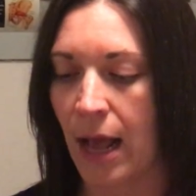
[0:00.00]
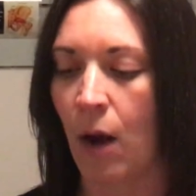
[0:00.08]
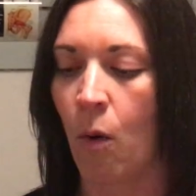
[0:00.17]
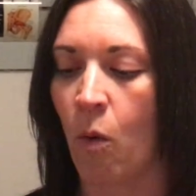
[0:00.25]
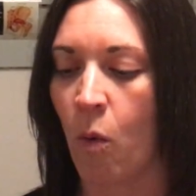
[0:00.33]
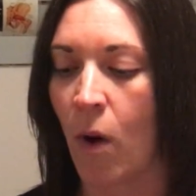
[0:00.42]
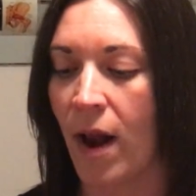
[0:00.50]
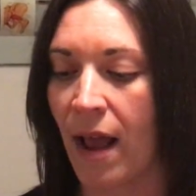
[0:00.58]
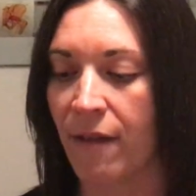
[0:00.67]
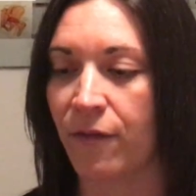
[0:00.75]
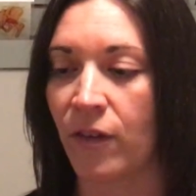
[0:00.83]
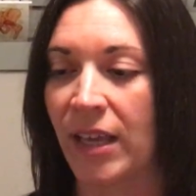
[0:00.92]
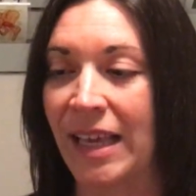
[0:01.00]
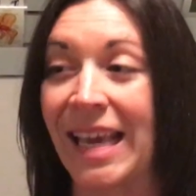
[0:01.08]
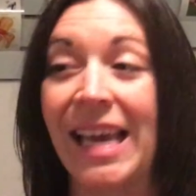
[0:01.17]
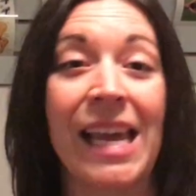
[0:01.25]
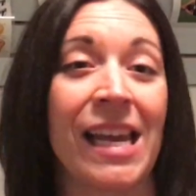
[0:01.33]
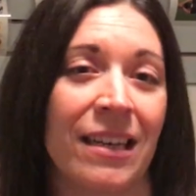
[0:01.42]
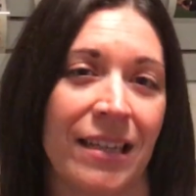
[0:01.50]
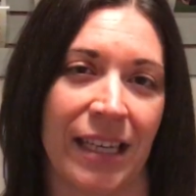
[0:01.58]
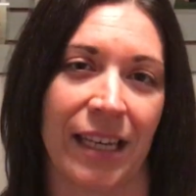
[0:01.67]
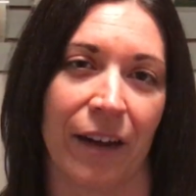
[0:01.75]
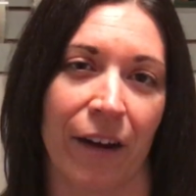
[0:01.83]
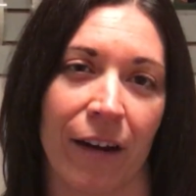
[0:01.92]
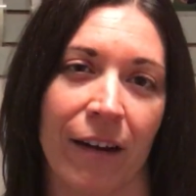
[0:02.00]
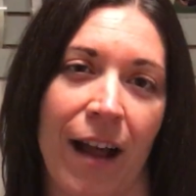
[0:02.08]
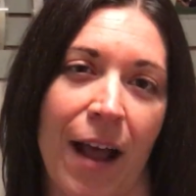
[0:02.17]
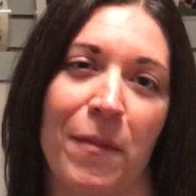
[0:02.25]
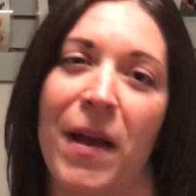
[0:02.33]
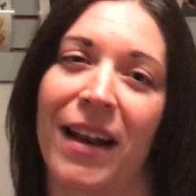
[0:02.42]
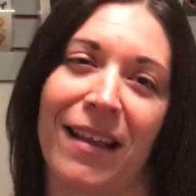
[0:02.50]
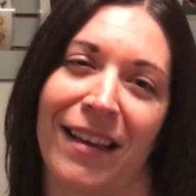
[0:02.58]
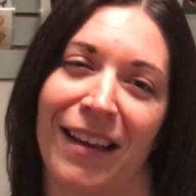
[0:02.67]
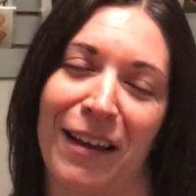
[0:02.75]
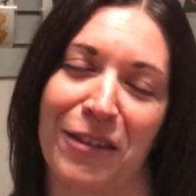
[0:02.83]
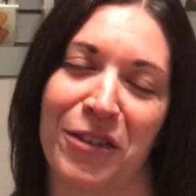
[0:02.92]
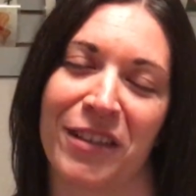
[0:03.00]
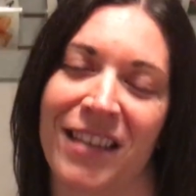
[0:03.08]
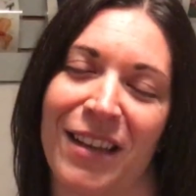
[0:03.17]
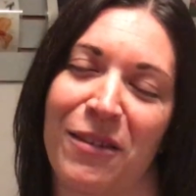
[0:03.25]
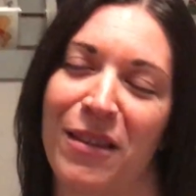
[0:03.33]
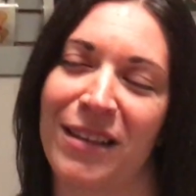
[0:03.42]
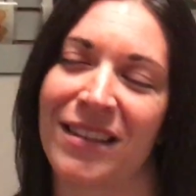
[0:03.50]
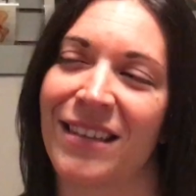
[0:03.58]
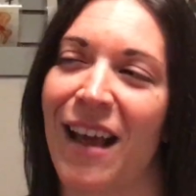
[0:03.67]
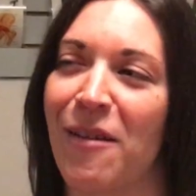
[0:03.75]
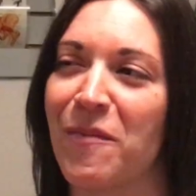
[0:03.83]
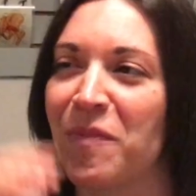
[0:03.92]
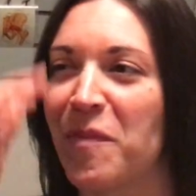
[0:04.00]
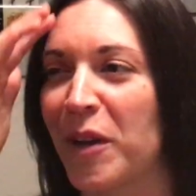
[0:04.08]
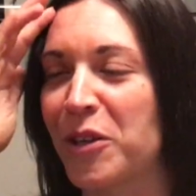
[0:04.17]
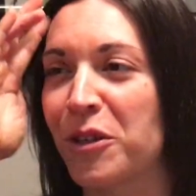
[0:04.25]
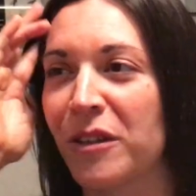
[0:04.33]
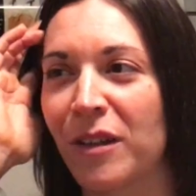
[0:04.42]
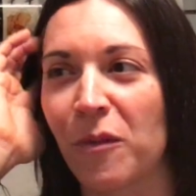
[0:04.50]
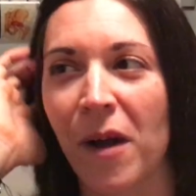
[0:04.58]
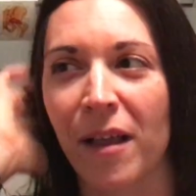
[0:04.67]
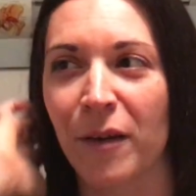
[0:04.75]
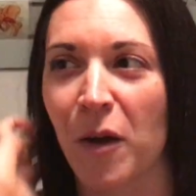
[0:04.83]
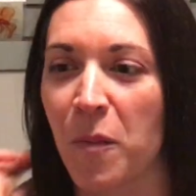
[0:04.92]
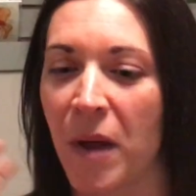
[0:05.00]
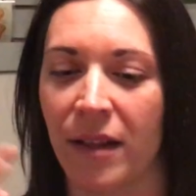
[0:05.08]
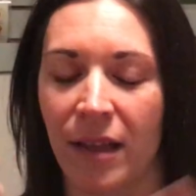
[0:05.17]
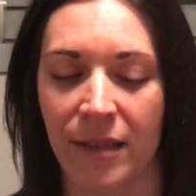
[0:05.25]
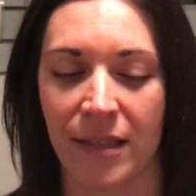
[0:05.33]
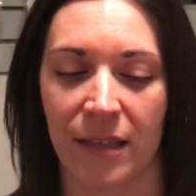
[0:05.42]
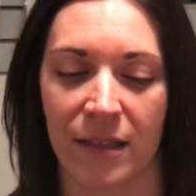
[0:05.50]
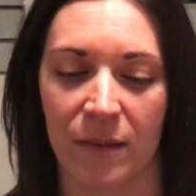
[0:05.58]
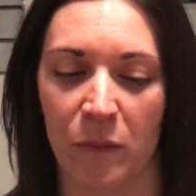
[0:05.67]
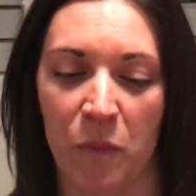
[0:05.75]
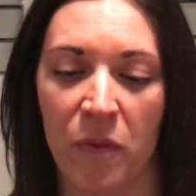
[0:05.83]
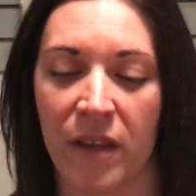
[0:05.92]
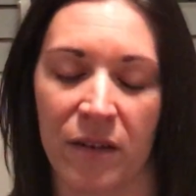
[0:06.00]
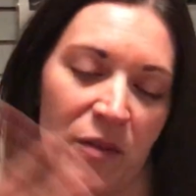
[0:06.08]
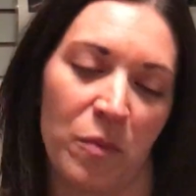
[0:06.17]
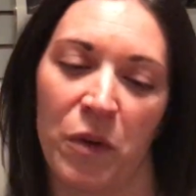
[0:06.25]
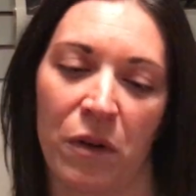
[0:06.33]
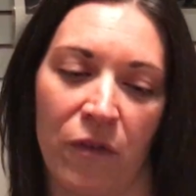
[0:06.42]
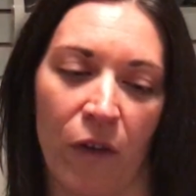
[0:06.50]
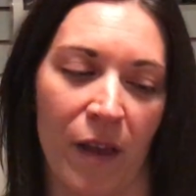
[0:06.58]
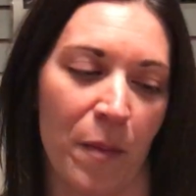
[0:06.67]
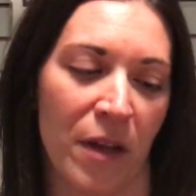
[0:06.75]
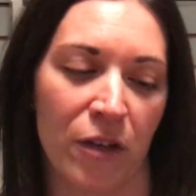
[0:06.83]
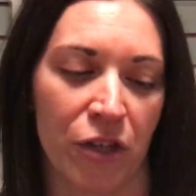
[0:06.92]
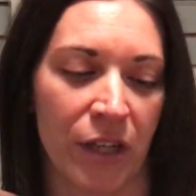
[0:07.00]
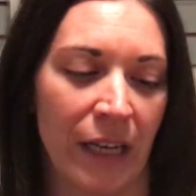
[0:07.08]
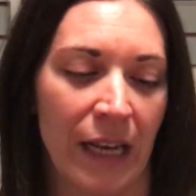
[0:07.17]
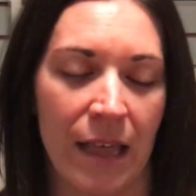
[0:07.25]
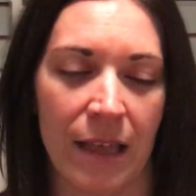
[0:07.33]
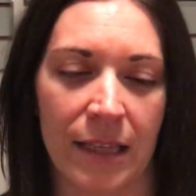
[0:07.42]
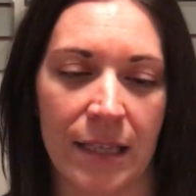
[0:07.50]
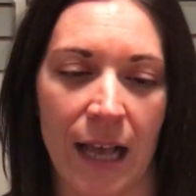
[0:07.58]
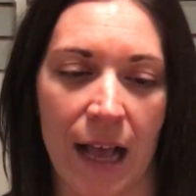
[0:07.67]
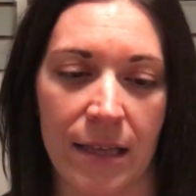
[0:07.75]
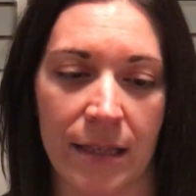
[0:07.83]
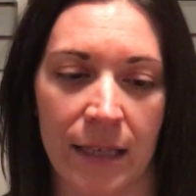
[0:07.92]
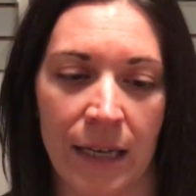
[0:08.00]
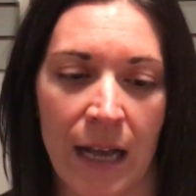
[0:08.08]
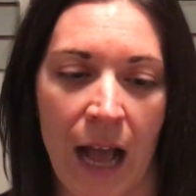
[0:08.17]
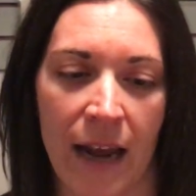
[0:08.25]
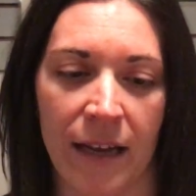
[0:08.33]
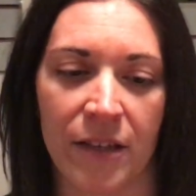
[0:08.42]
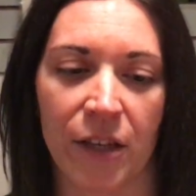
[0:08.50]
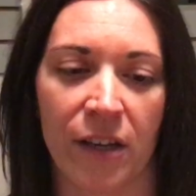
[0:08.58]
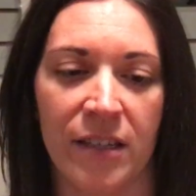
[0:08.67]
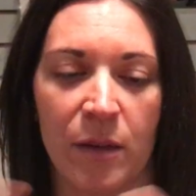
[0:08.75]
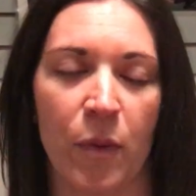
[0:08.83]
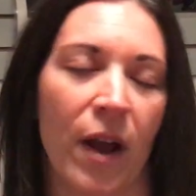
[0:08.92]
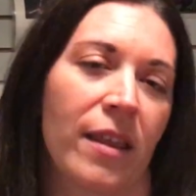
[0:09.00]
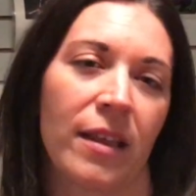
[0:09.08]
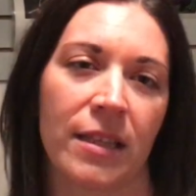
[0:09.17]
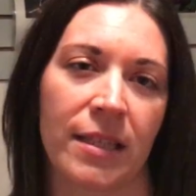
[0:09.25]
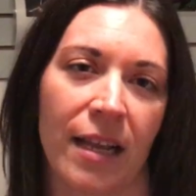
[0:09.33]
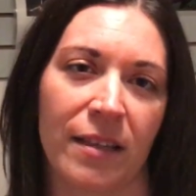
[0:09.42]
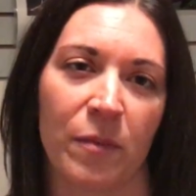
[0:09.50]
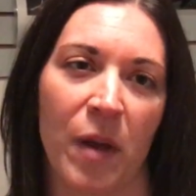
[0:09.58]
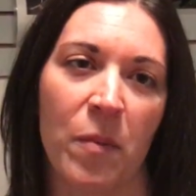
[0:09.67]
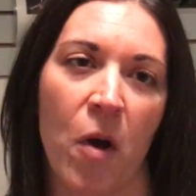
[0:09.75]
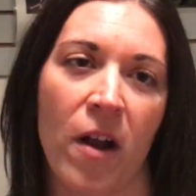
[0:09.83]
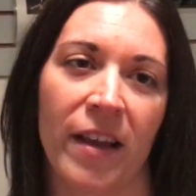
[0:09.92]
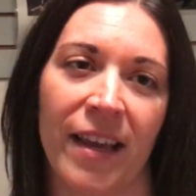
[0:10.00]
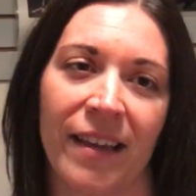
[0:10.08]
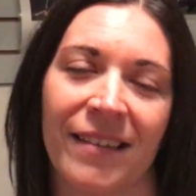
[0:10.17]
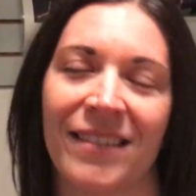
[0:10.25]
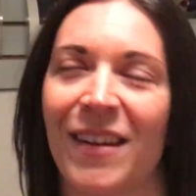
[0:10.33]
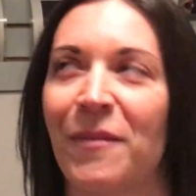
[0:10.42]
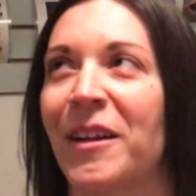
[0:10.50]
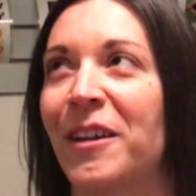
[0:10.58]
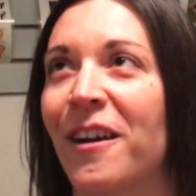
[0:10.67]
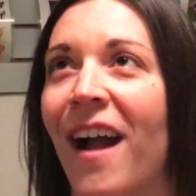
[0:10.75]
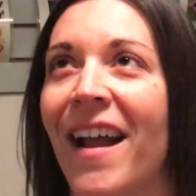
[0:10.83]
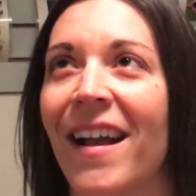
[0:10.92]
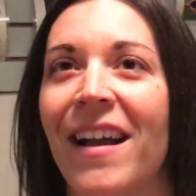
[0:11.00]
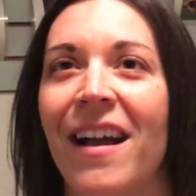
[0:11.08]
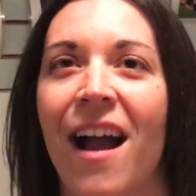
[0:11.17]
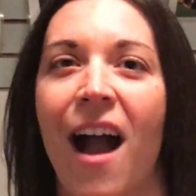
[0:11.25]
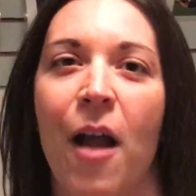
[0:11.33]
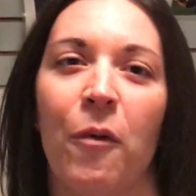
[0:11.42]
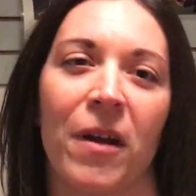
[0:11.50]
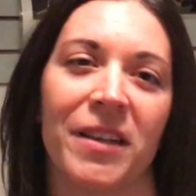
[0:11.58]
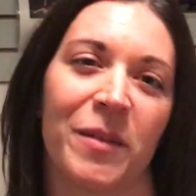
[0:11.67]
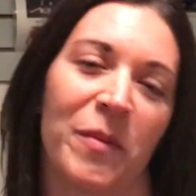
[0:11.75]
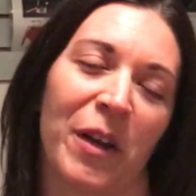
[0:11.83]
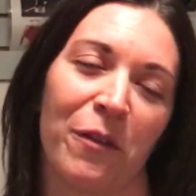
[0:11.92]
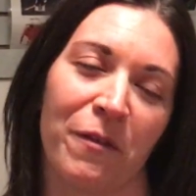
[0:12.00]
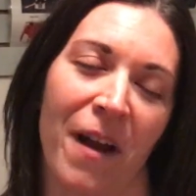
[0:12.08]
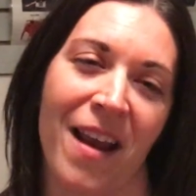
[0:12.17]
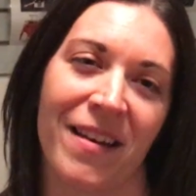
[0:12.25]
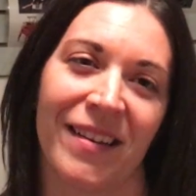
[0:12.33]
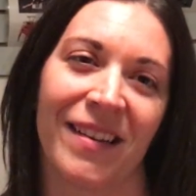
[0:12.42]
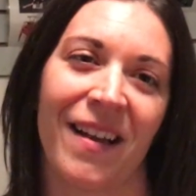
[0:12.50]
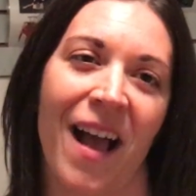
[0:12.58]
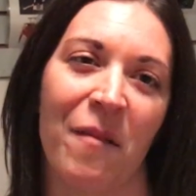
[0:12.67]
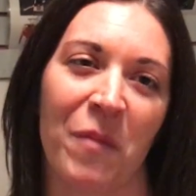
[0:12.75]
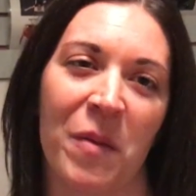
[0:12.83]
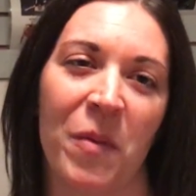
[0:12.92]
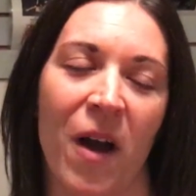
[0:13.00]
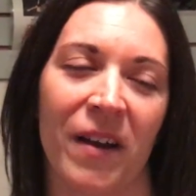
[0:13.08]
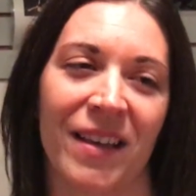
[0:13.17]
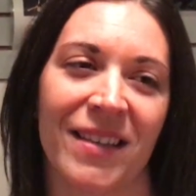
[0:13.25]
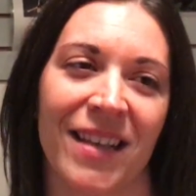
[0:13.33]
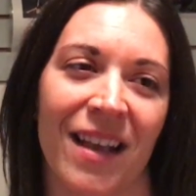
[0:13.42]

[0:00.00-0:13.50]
What I've gained here, and I think I actually sent you this picture a little while ago, but it's this beautiful image that says, and I took a deep breath and said to my body, I'm going to cry, I want to be your friend. And my body